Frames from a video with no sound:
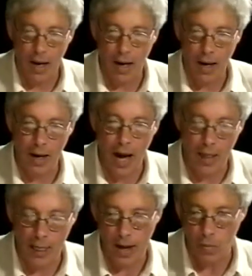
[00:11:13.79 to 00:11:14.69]

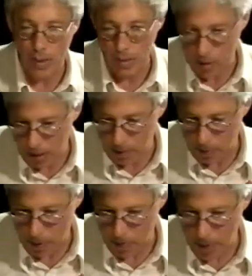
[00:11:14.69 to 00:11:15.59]
And then we
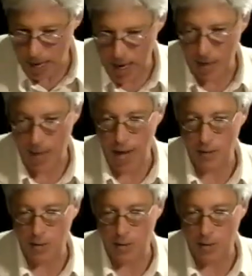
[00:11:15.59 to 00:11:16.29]
compared that